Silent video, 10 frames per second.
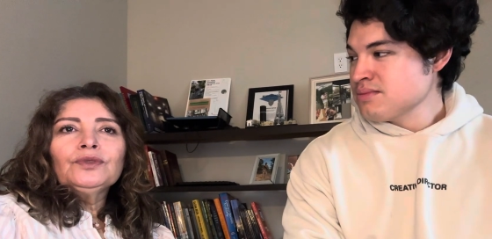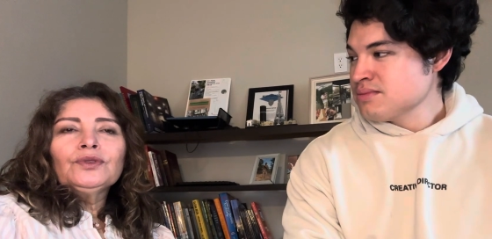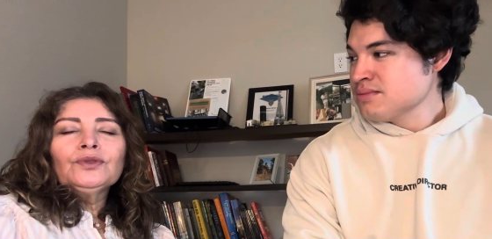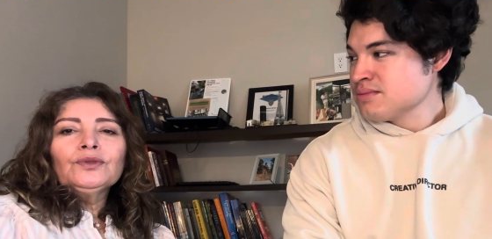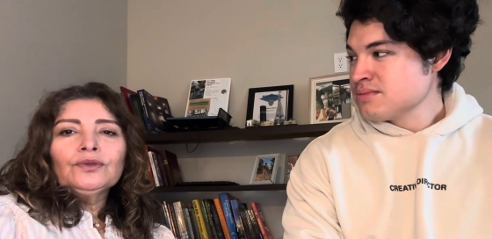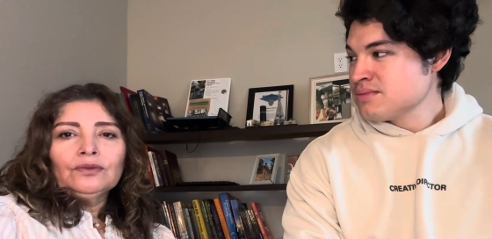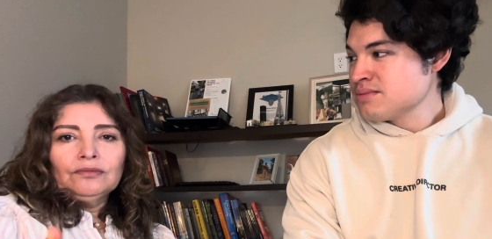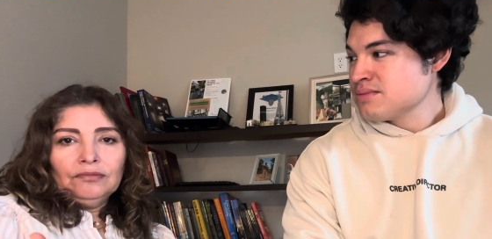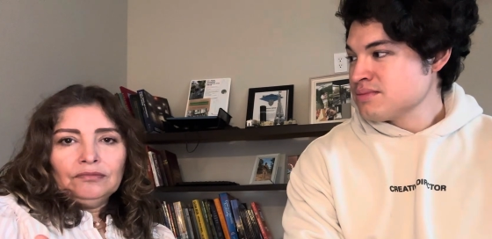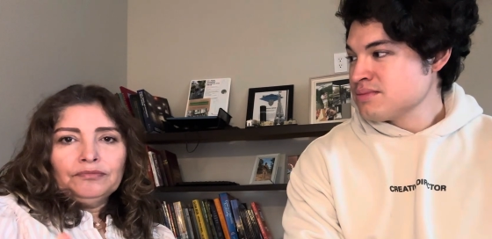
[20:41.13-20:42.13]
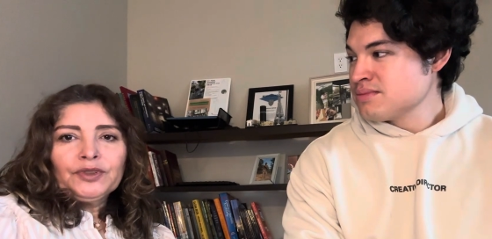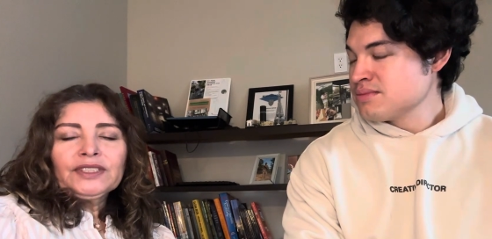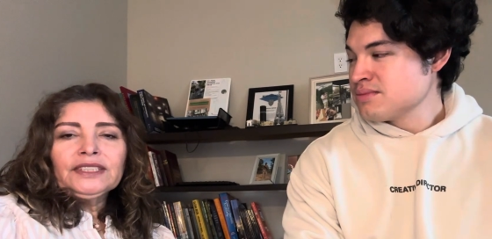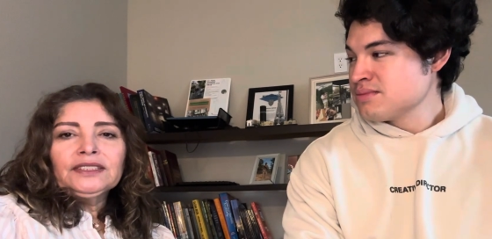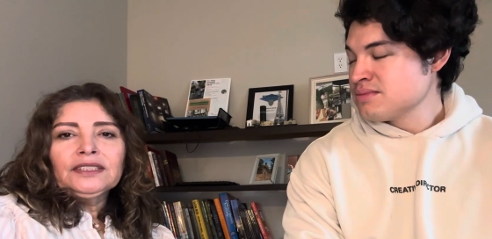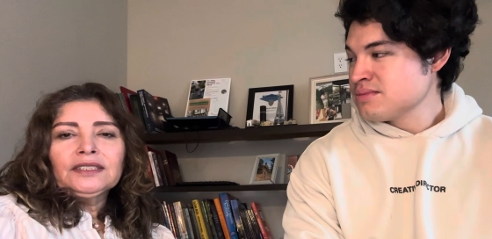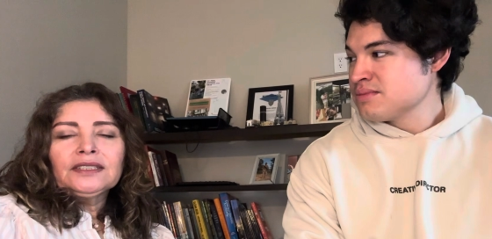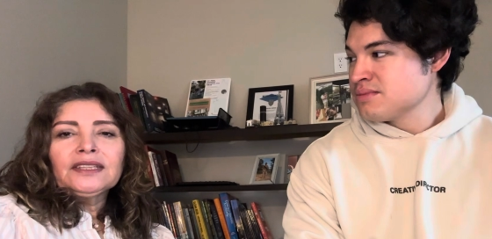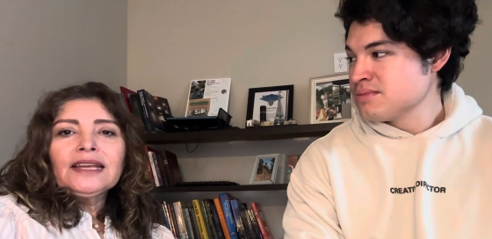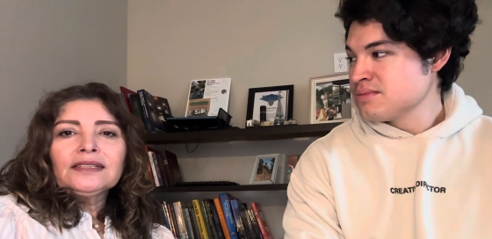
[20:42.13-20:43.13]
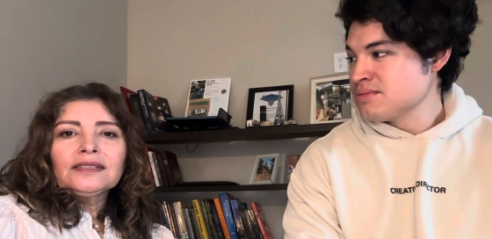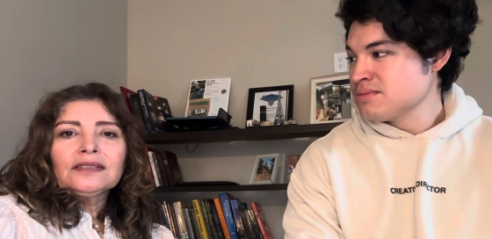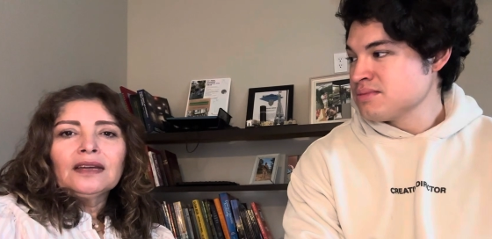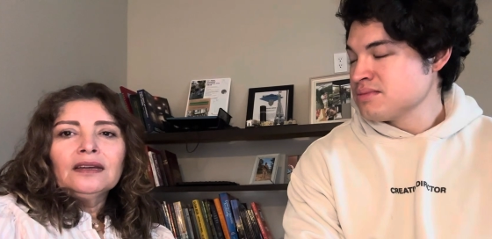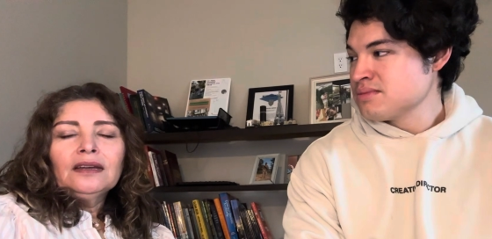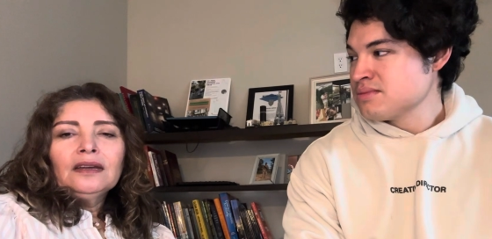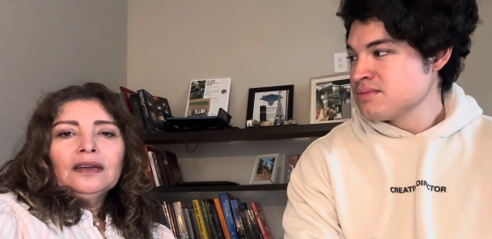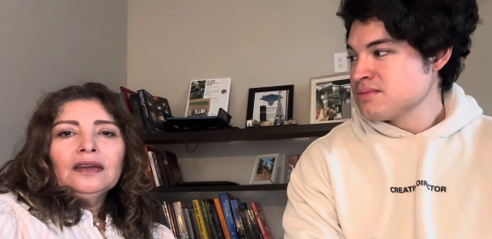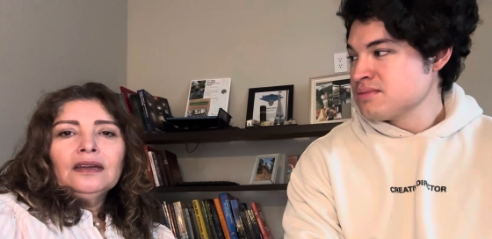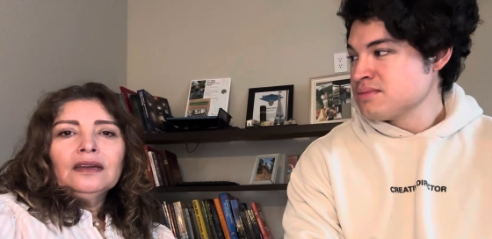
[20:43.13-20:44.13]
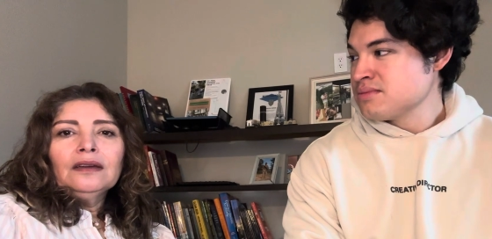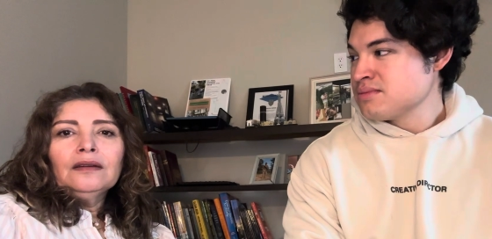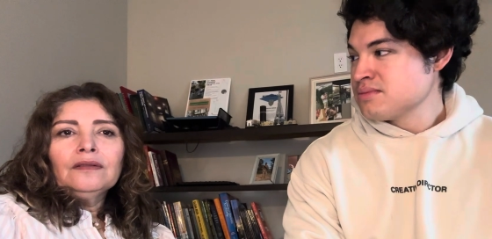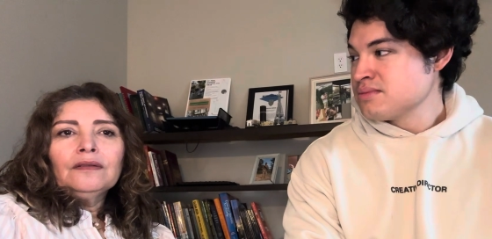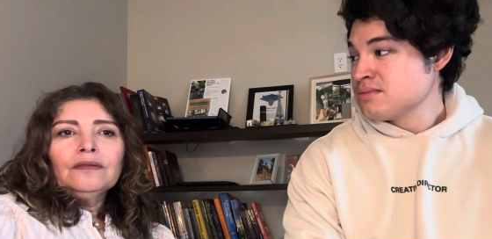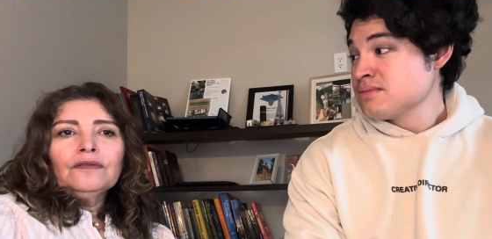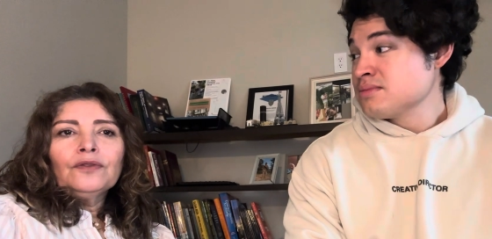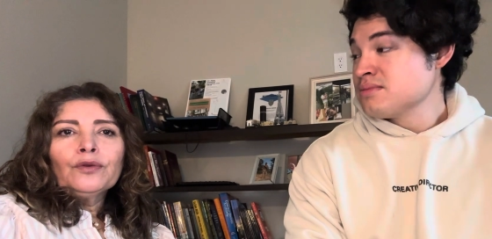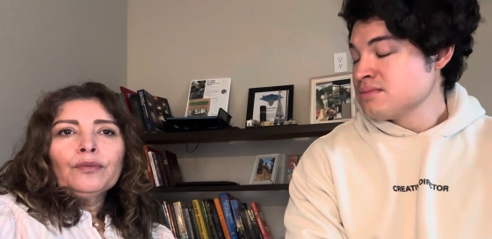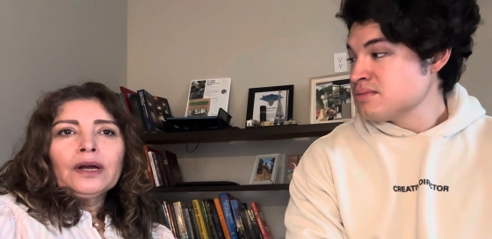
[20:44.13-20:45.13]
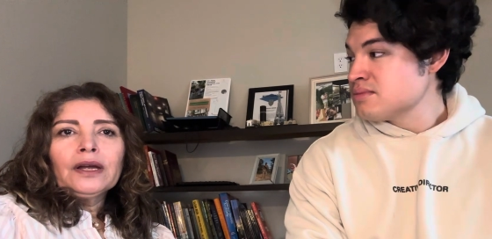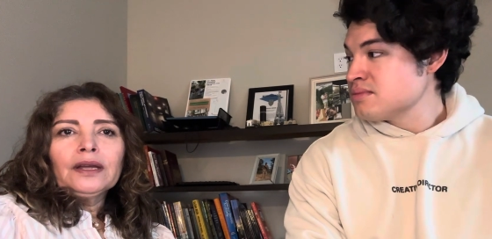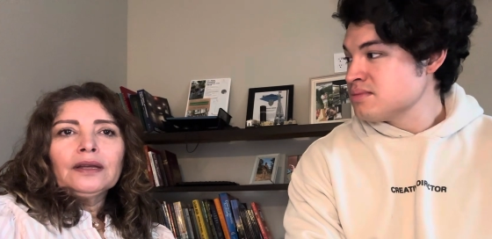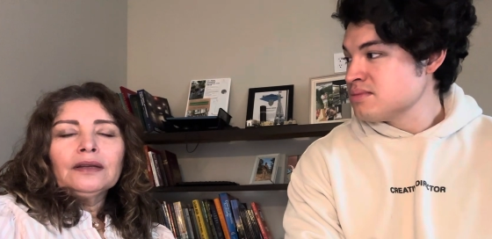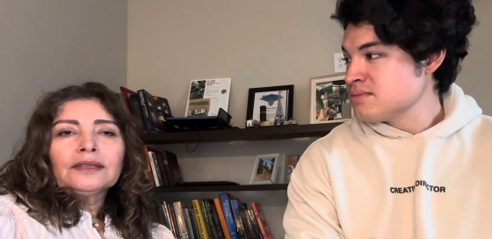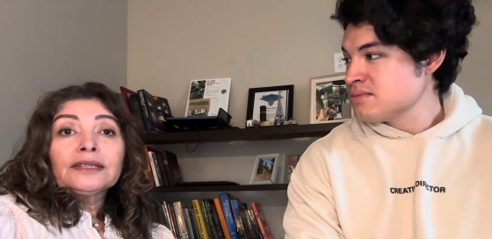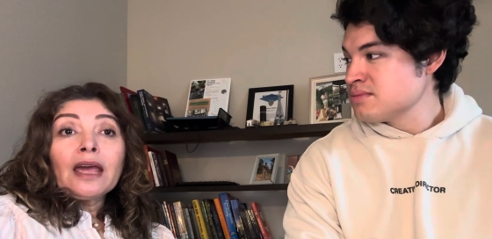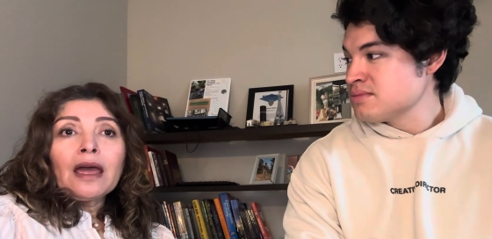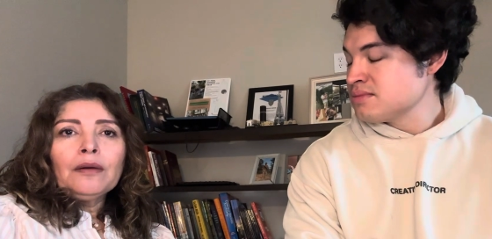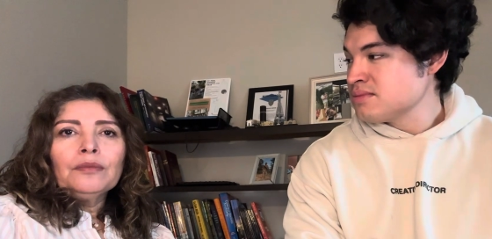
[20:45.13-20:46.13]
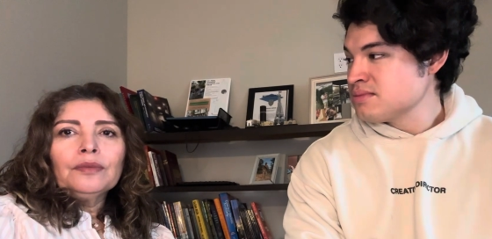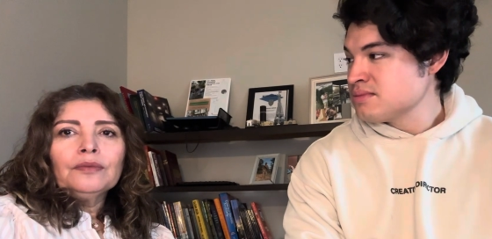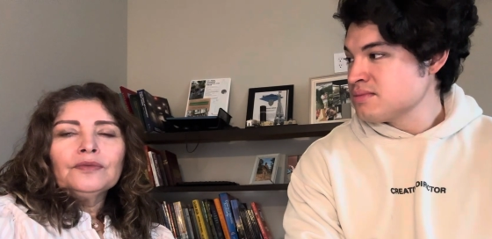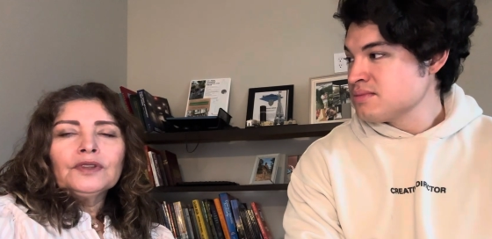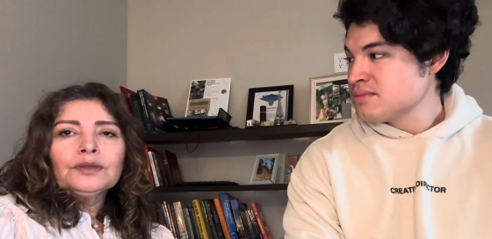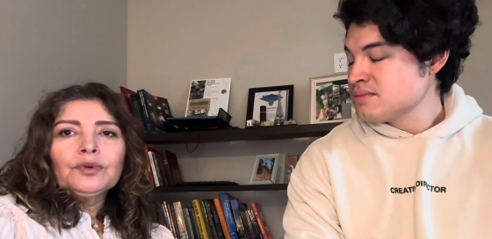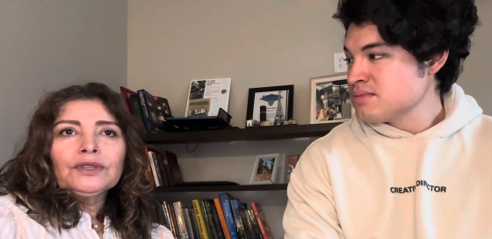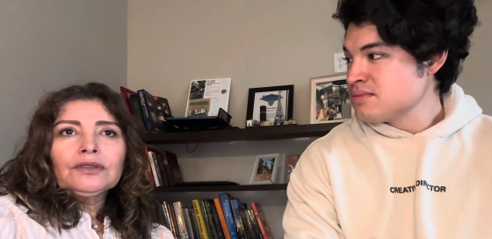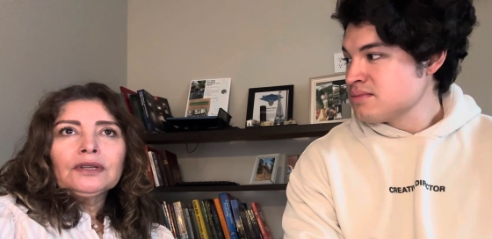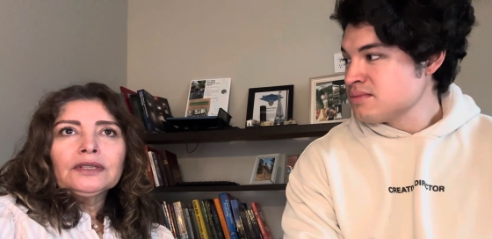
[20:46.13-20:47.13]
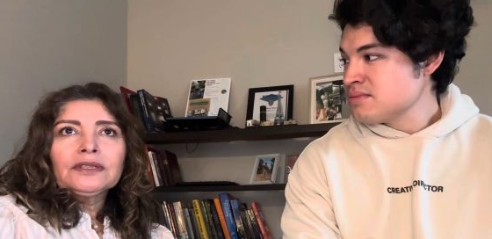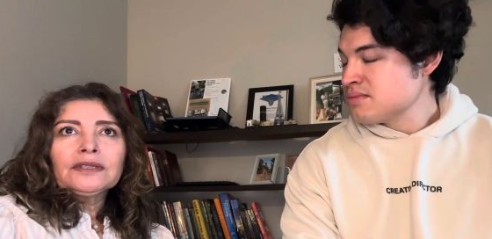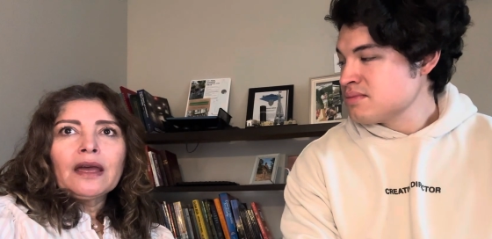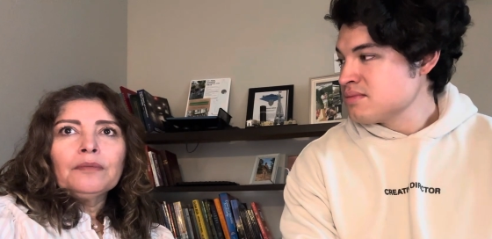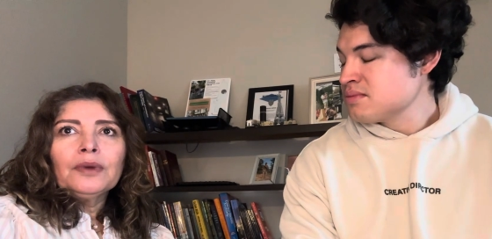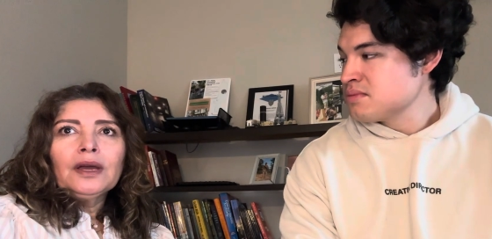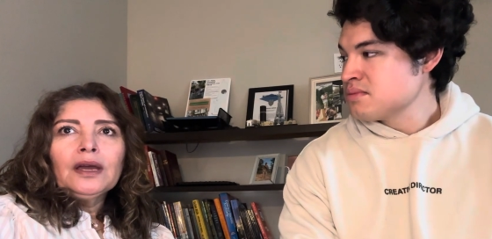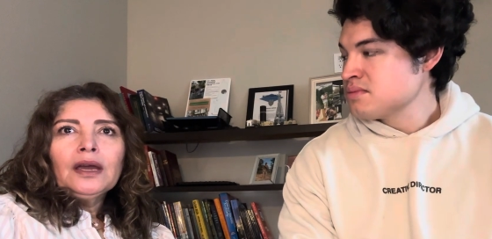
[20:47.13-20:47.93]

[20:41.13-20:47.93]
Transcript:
Speaker 1: to present this test and for my exam, this professional exam,